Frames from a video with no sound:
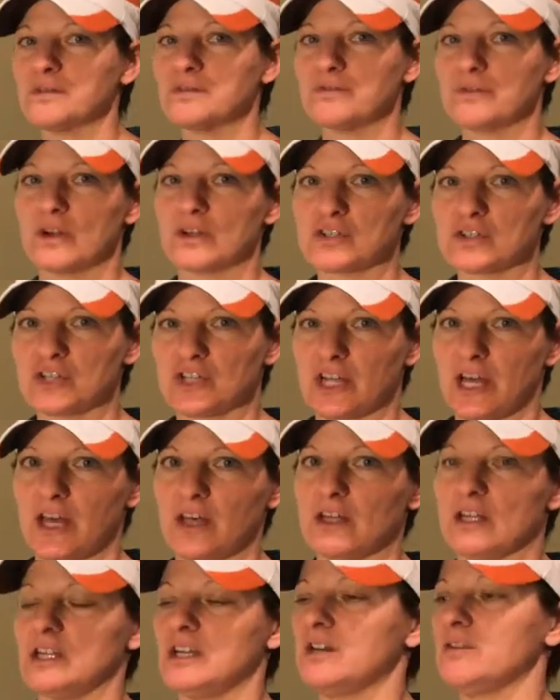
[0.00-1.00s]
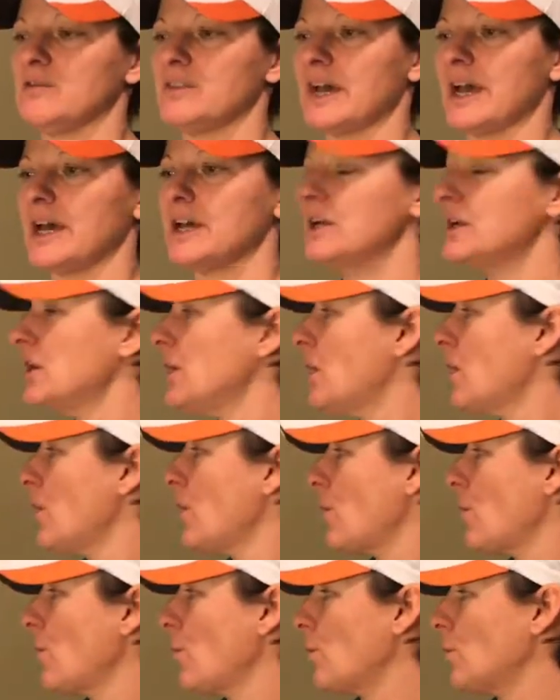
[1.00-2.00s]
the functionality of that,
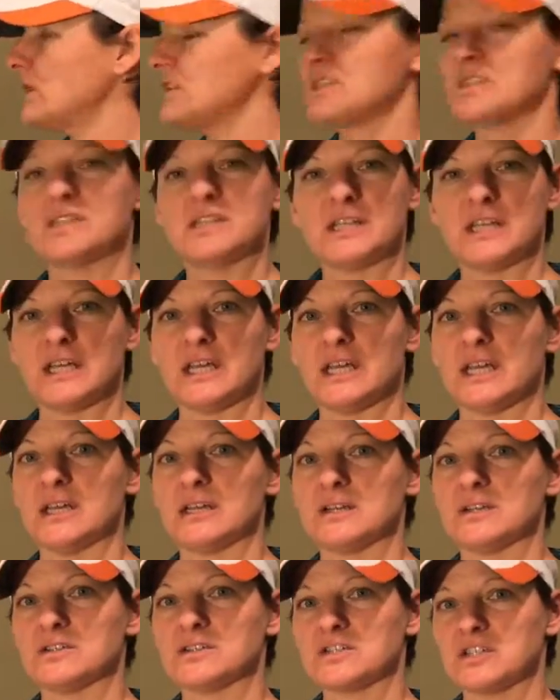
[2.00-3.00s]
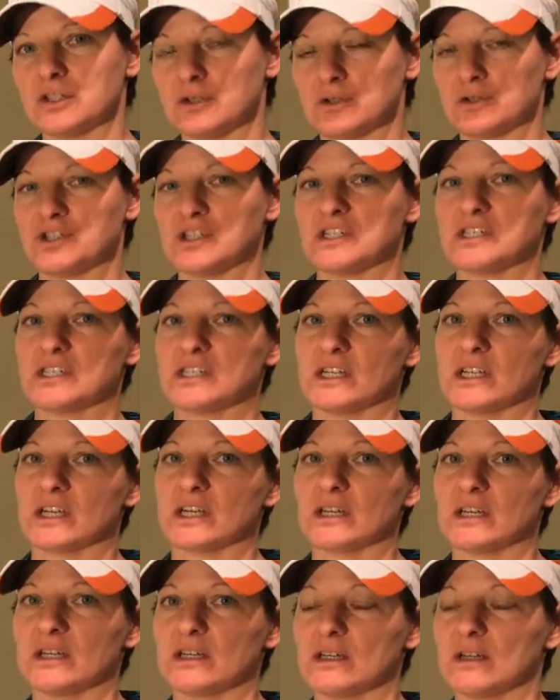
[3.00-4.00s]
what's the synergistic
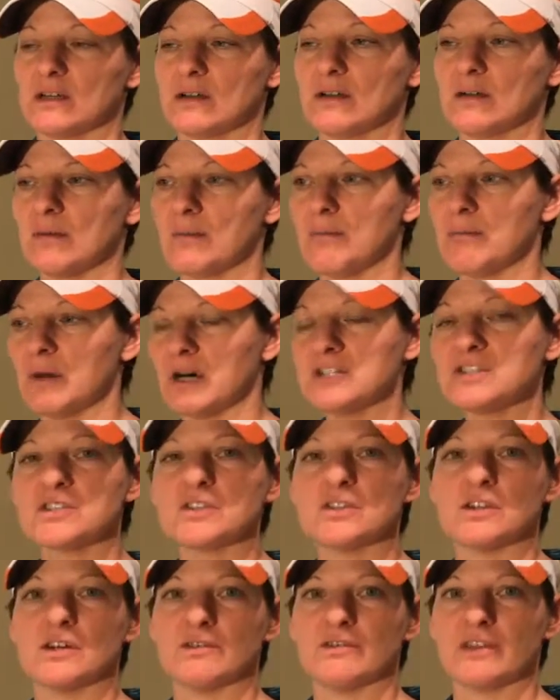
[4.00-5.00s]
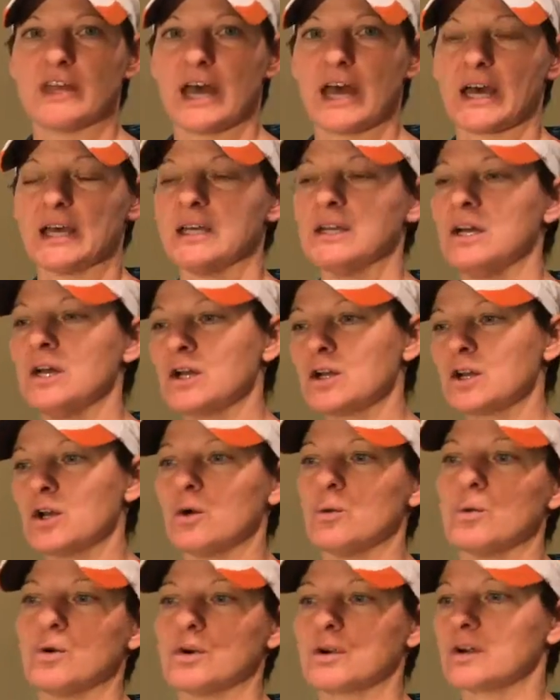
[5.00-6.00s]
muscle of that, go
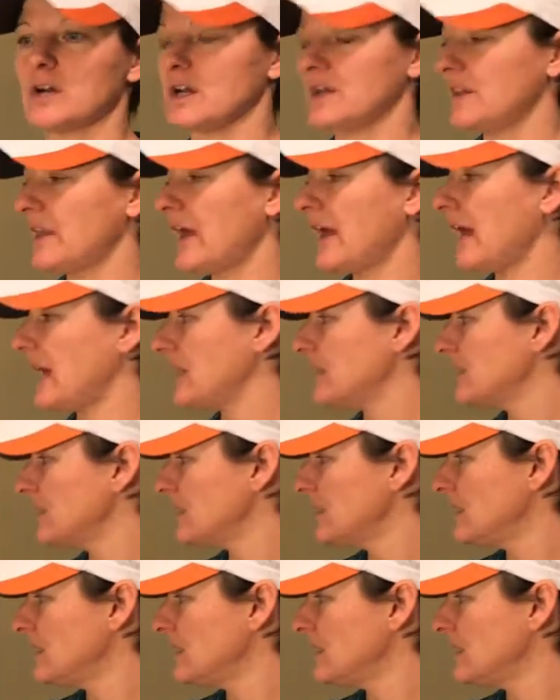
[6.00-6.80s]
work on that.